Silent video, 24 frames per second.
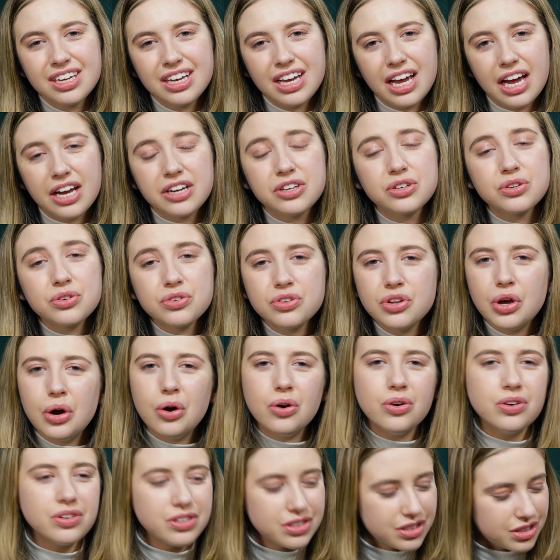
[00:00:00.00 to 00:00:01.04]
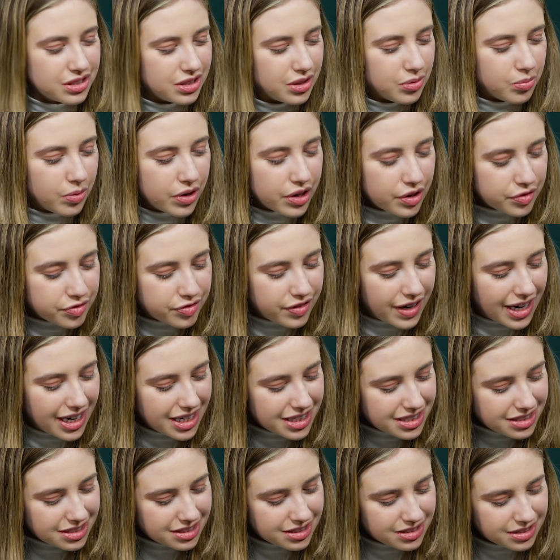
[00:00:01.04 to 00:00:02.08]
and you'll know where to
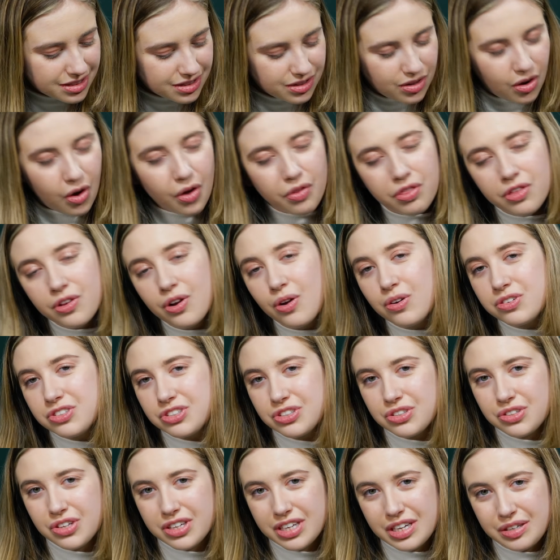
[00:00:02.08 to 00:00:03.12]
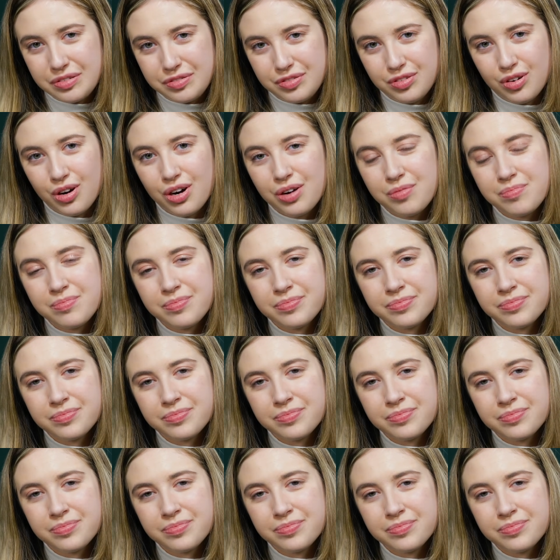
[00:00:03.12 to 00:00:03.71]
find all the notes you're looking for.